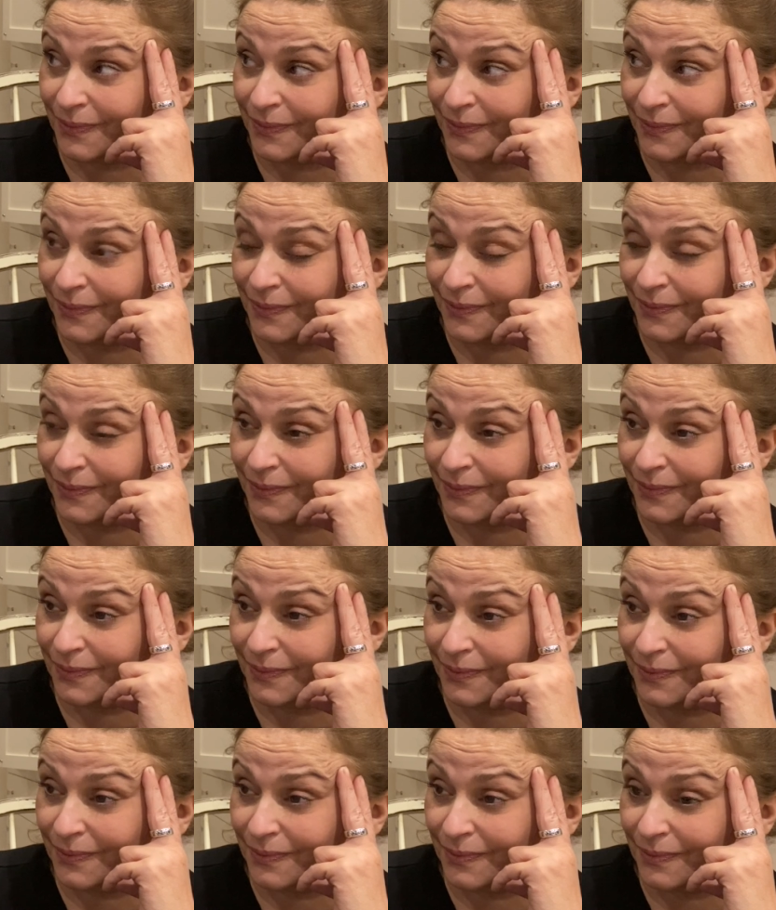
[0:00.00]

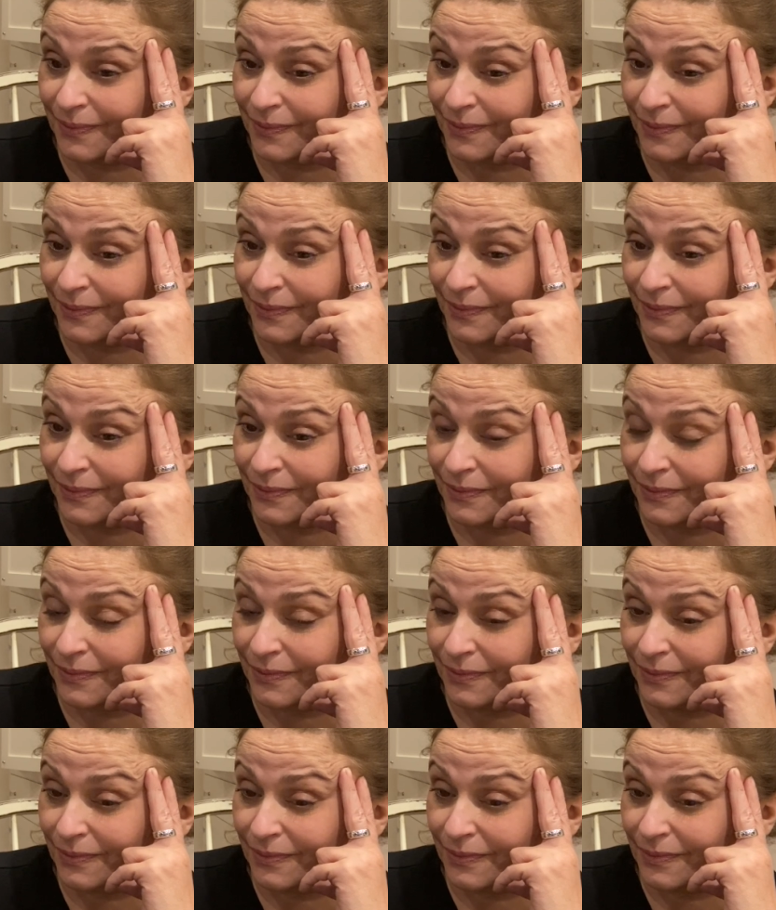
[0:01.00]

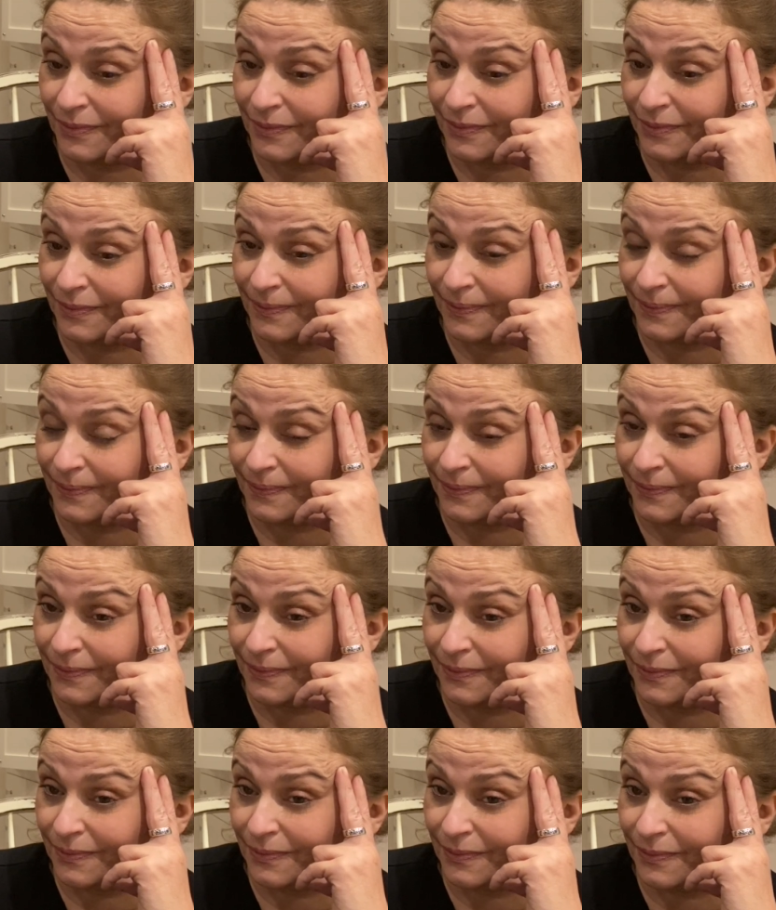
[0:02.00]

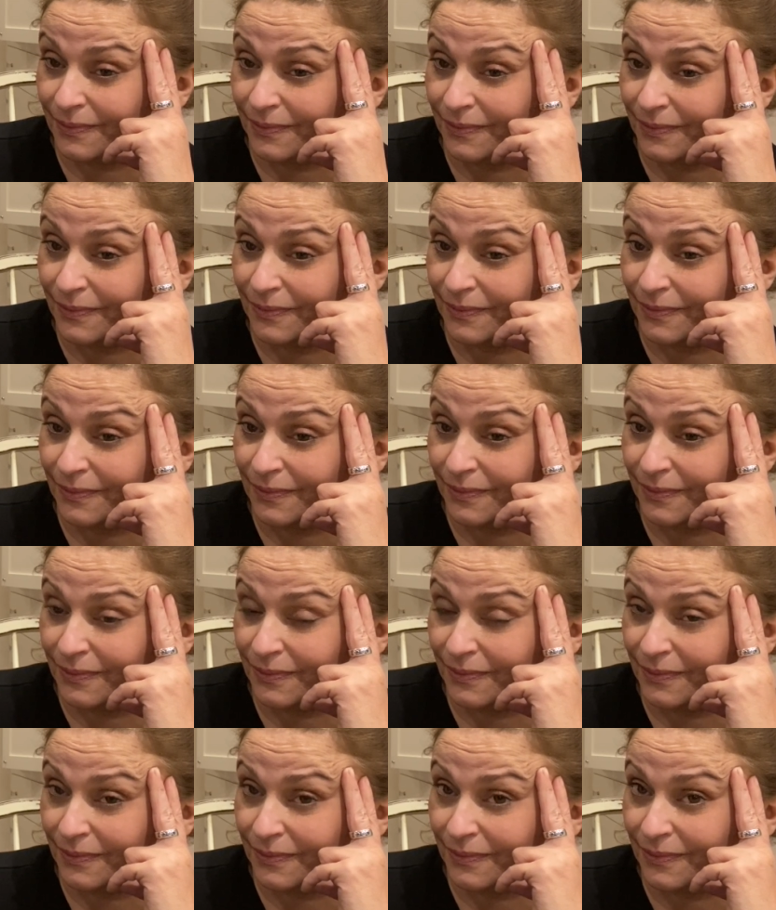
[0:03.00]

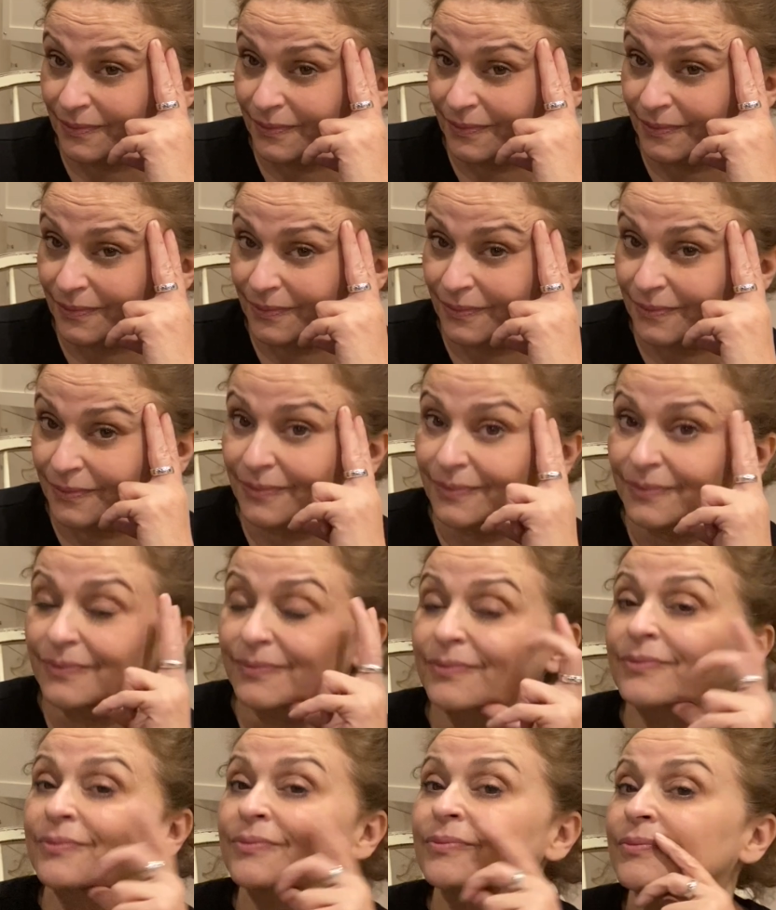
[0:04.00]

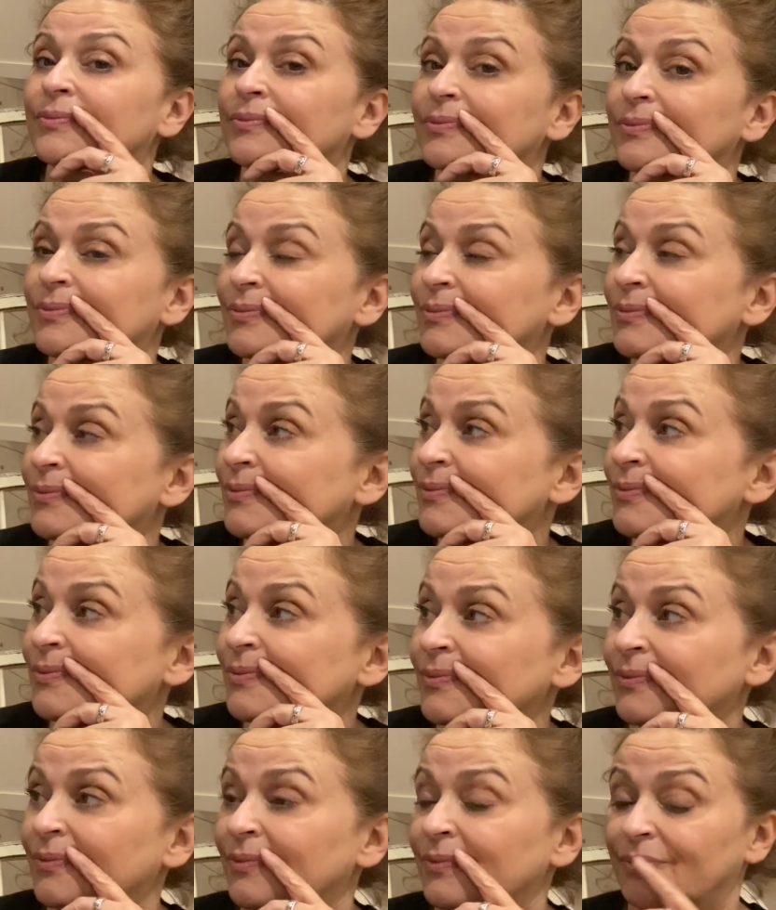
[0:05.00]

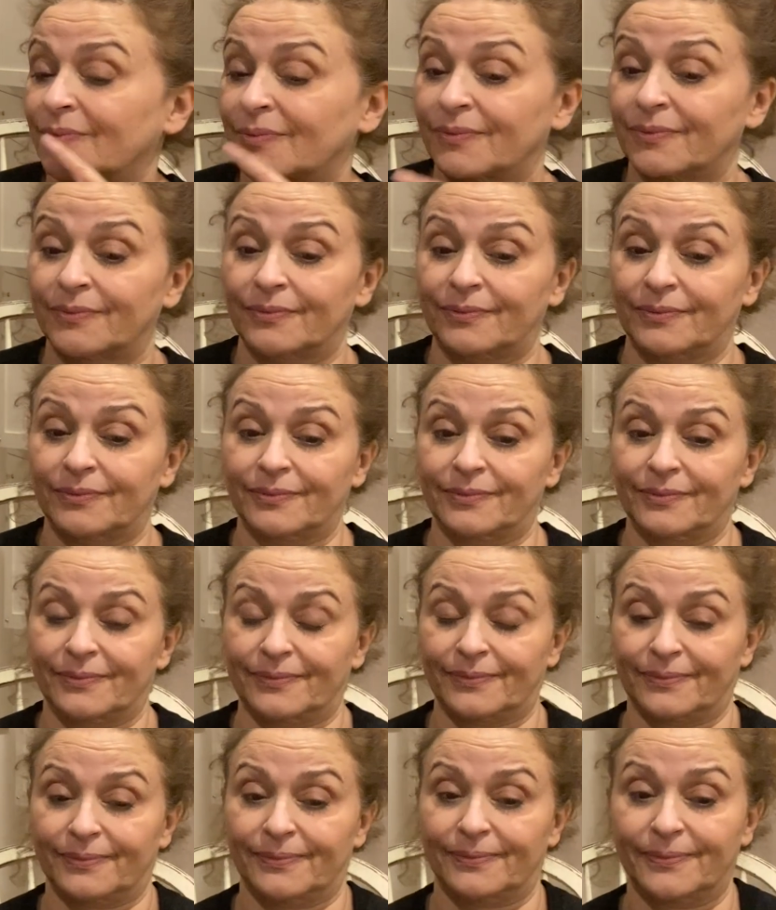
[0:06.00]

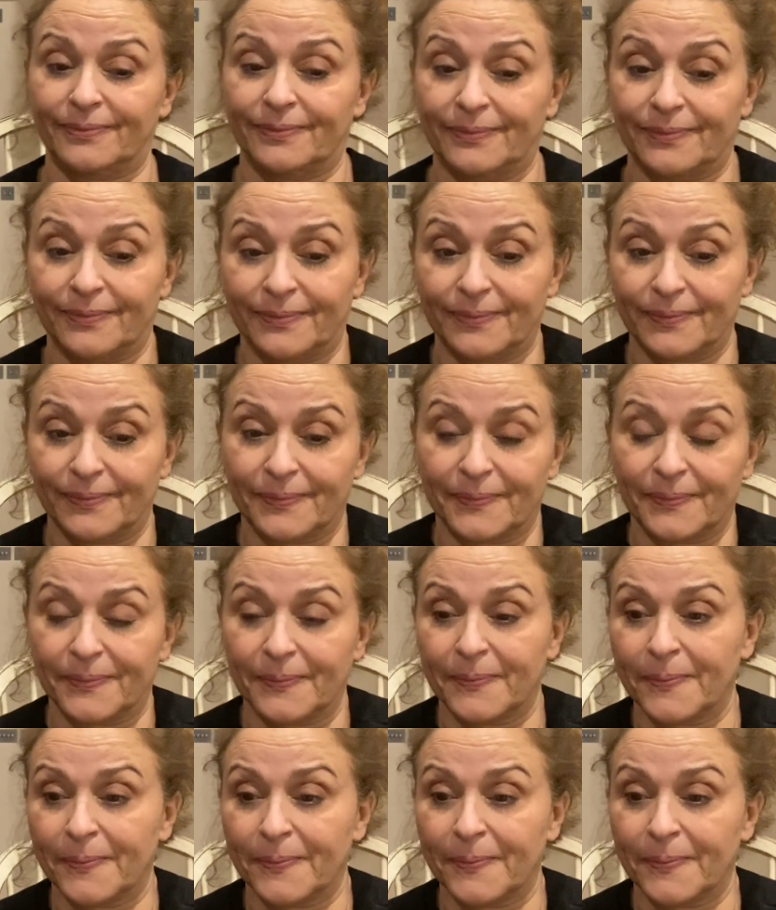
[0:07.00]
No words are spoken by the person on screen.